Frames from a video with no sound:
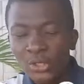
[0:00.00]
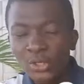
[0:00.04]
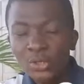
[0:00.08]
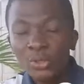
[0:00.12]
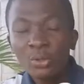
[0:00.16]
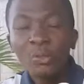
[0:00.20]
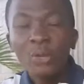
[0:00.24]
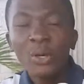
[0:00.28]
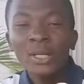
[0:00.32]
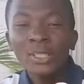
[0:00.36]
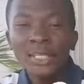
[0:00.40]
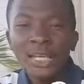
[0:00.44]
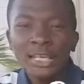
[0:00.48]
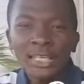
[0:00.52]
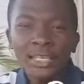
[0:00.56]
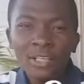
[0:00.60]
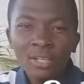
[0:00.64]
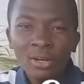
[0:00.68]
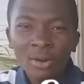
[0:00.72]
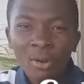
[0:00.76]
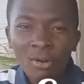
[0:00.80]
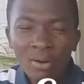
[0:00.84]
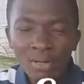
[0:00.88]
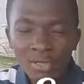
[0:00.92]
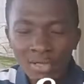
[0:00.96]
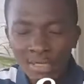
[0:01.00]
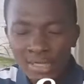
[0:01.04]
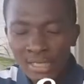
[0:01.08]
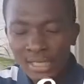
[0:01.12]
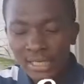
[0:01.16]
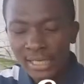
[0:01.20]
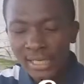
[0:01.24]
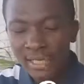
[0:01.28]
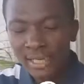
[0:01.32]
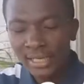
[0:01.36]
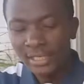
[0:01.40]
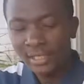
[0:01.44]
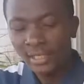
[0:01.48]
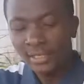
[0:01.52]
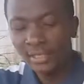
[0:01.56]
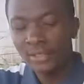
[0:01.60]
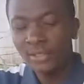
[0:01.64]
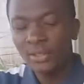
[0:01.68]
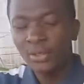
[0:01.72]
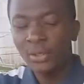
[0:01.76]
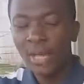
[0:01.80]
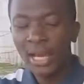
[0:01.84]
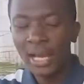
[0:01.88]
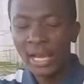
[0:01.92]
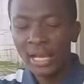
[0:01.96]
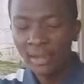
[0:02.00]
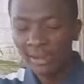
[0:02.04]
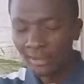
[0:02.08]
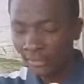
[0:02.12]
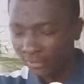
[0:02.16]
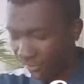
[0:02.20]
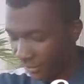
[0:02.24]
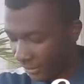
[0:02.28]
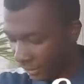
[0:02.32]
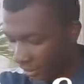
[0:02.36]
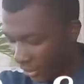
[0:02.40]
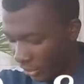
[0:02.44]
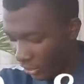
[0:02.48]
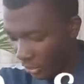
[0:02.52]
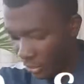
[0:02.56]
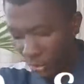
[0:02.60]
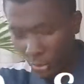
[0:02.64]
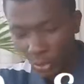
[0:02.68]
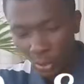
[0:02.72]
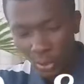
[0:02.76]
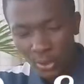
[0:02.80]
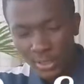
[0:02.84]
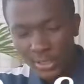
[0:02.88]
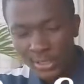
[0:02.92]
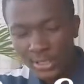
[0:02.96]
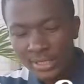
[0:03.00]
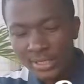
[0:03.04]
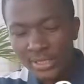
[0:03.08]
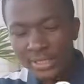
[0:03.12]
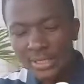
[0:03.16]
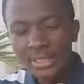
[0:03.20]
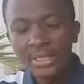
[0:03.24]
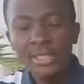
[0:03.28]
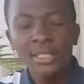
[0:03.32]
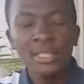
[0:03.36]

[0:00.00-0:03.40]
So what are the chords again? You have your C